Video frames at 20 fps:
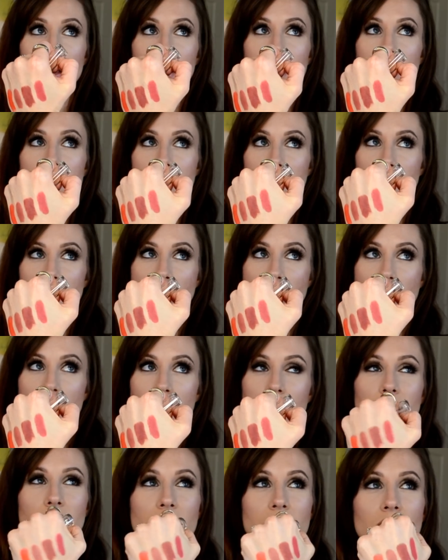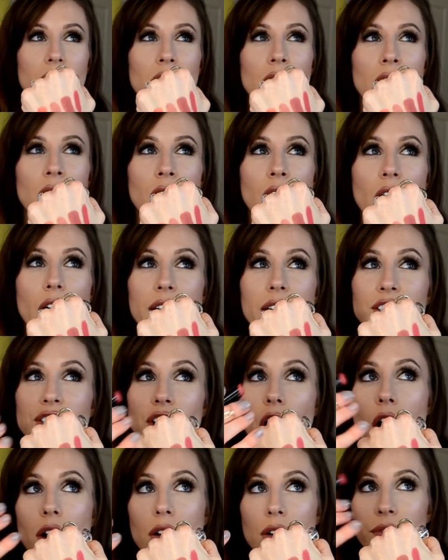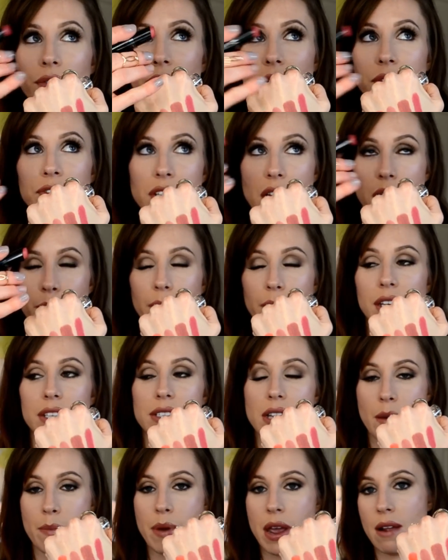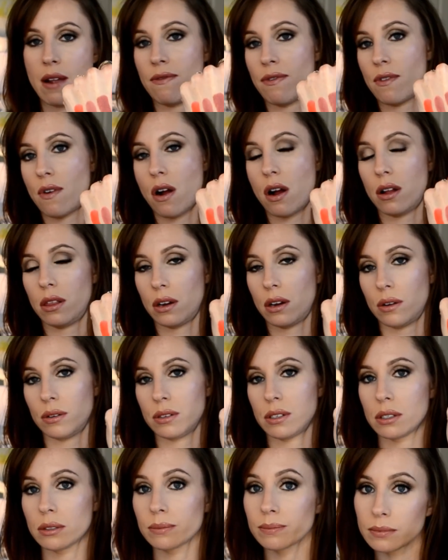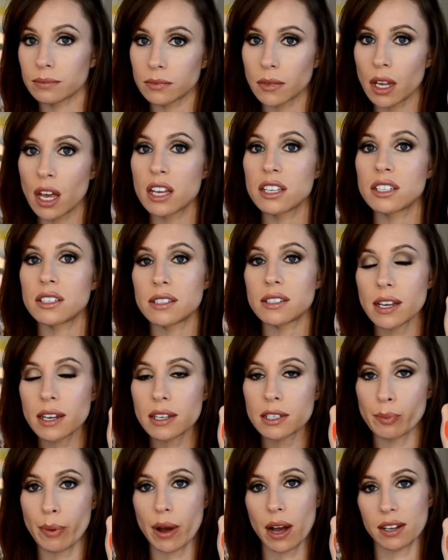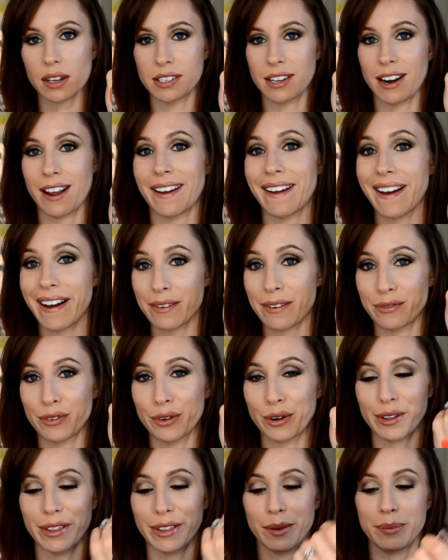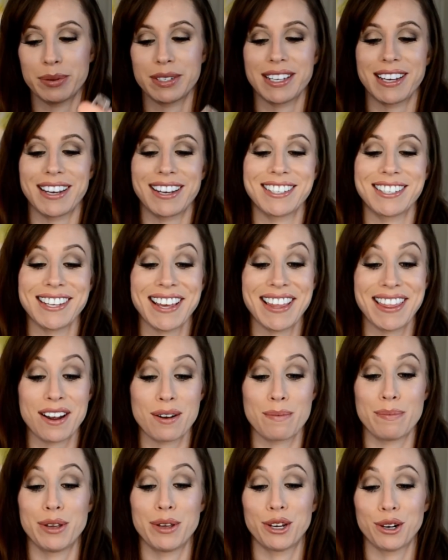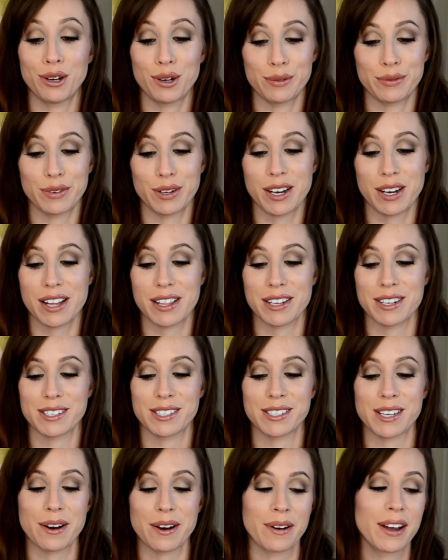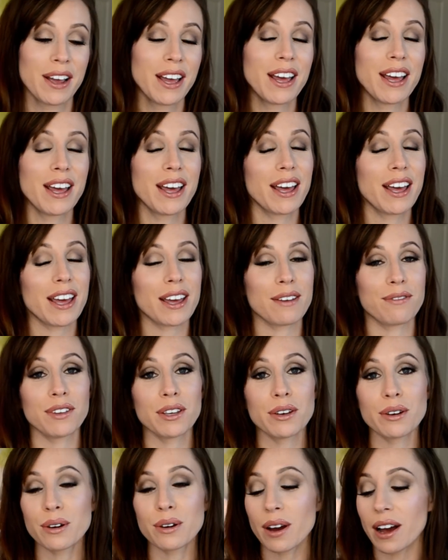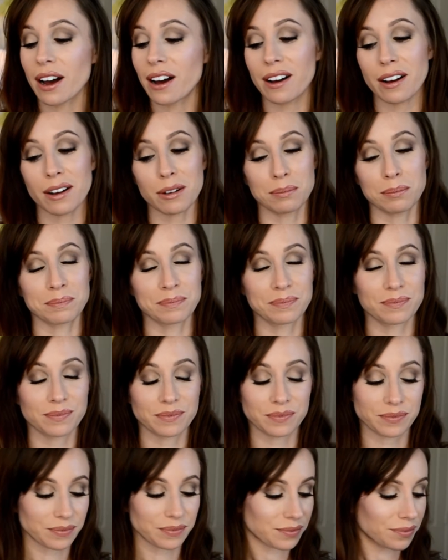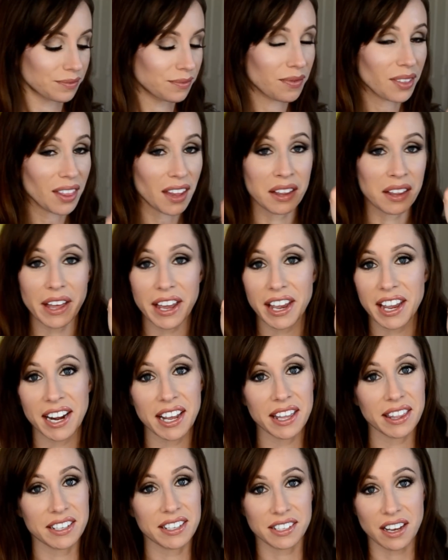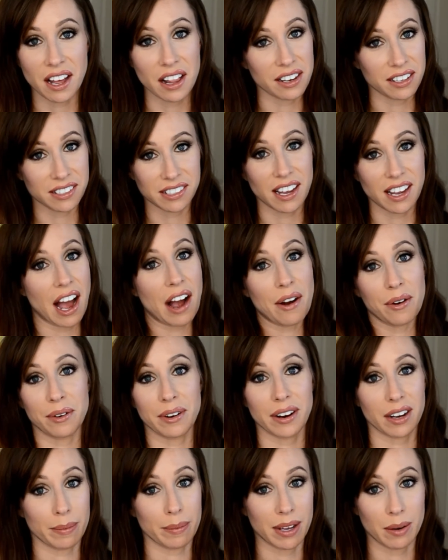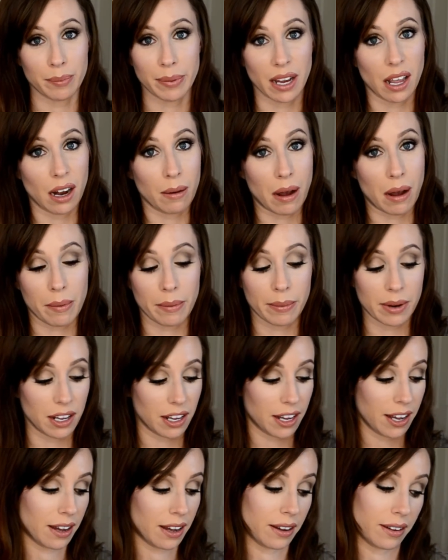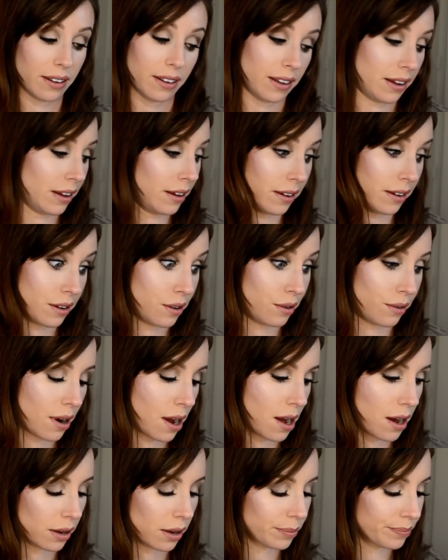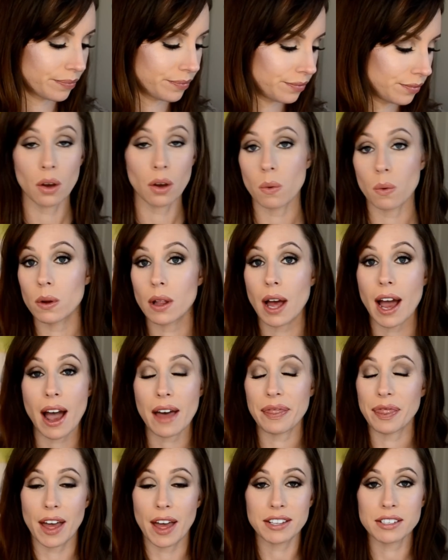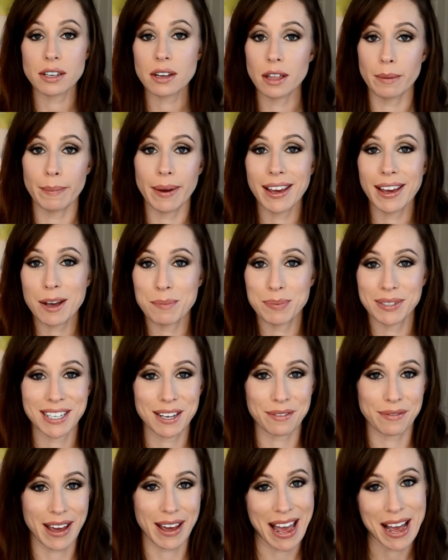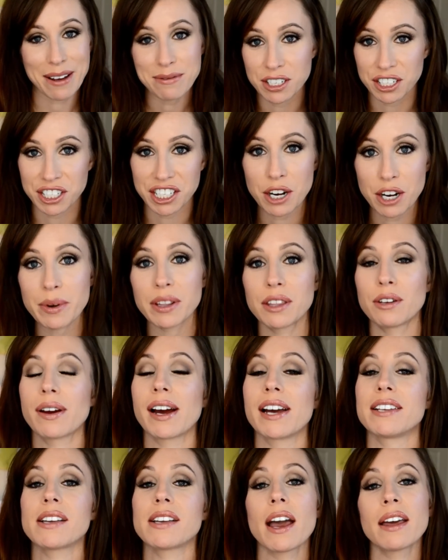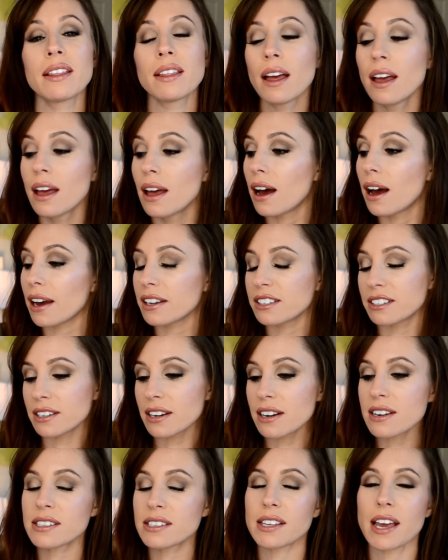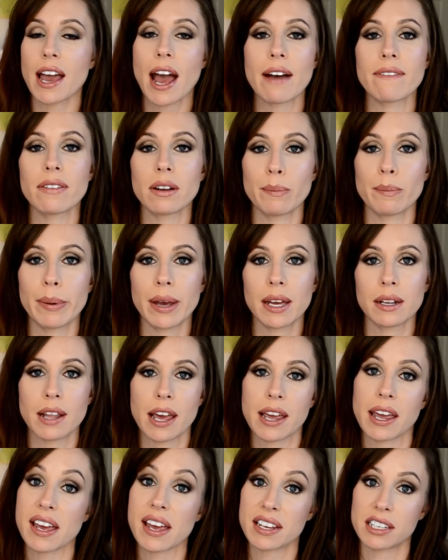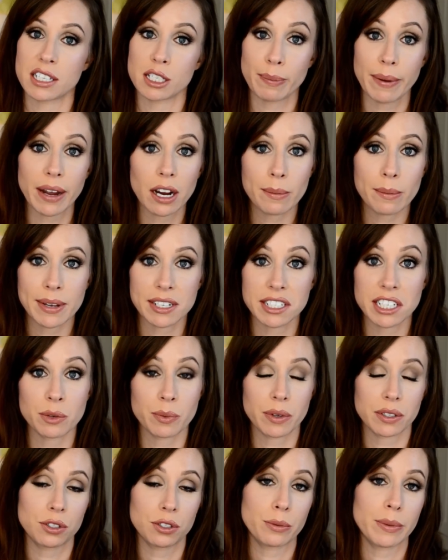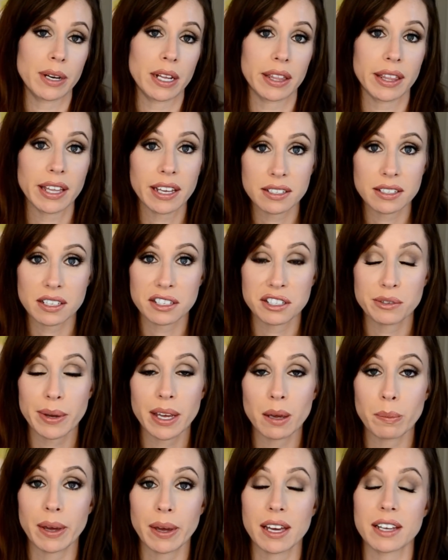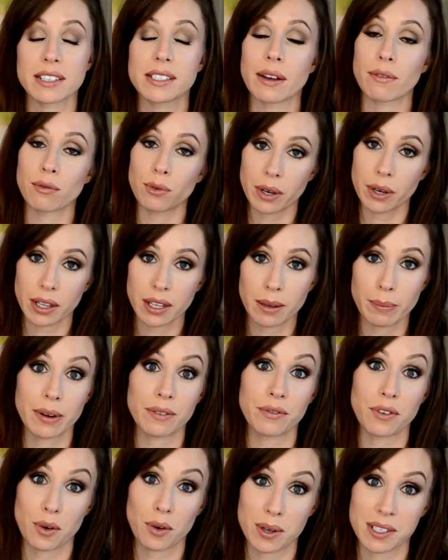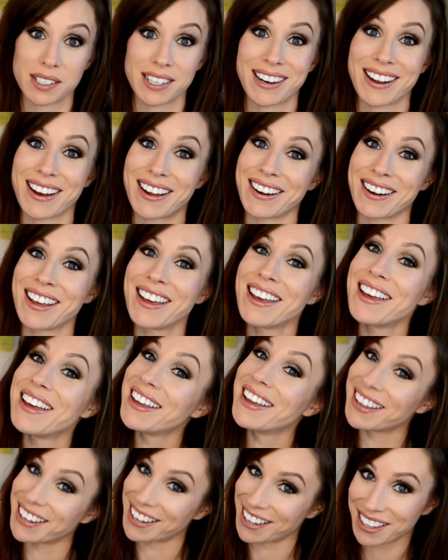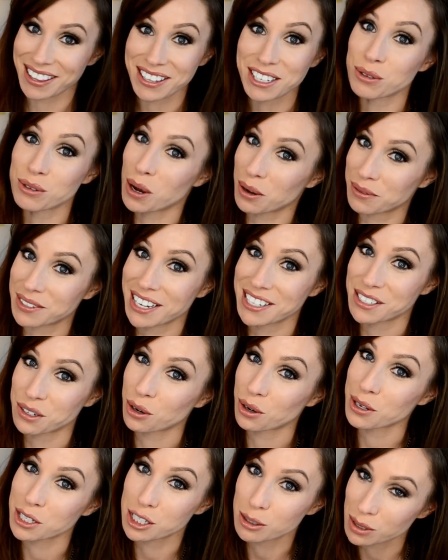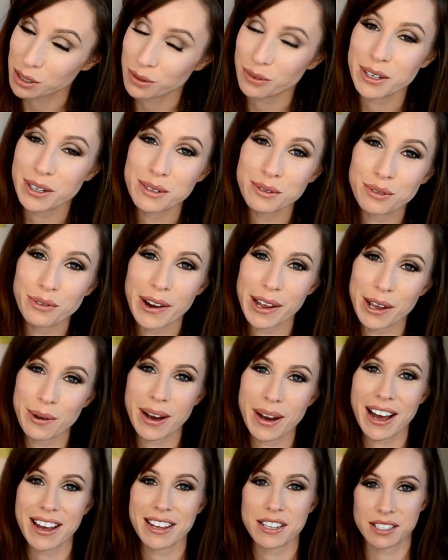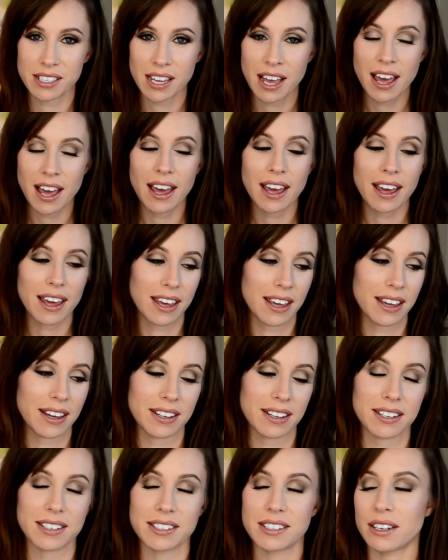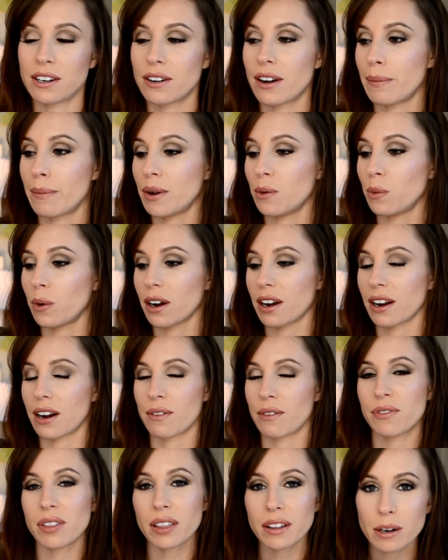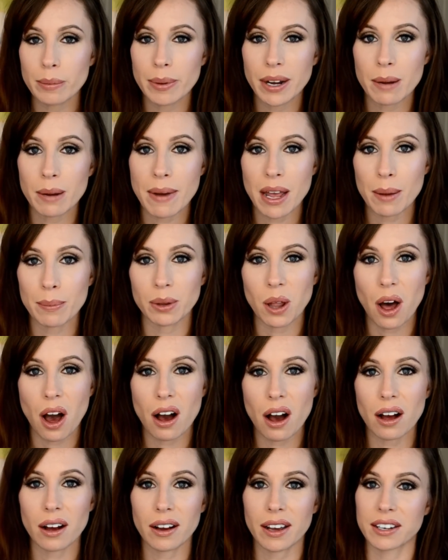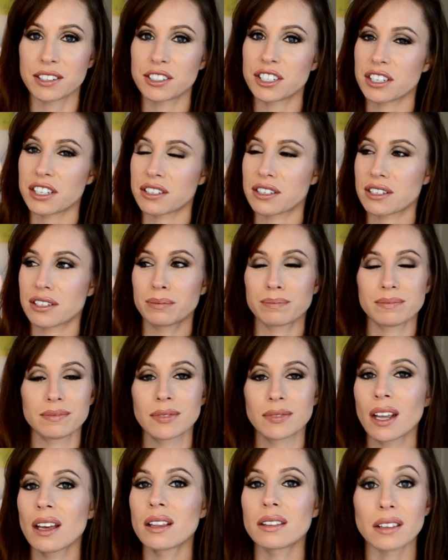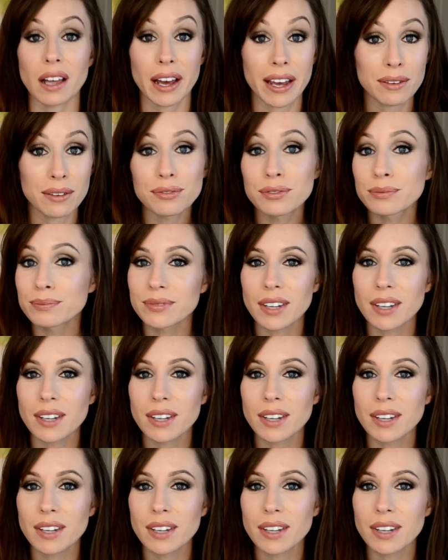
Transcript: Look at that. Like a dollar fifty a piece I paid for all those. Six bucks and I got four lipsticks and they're beautiful colors. So if you um, like any of these colors, I would recommend picking them up. I mean, you can't, you can't go wrong. Well, that's all the makeup stuff I have to share with you guys. I I seriously haven't been like experimenting with too many things this week because I've really been focusing on getting the 12 days of Christmas filmed for you guys. And, you know, I've been working a little bit on my blog and just life,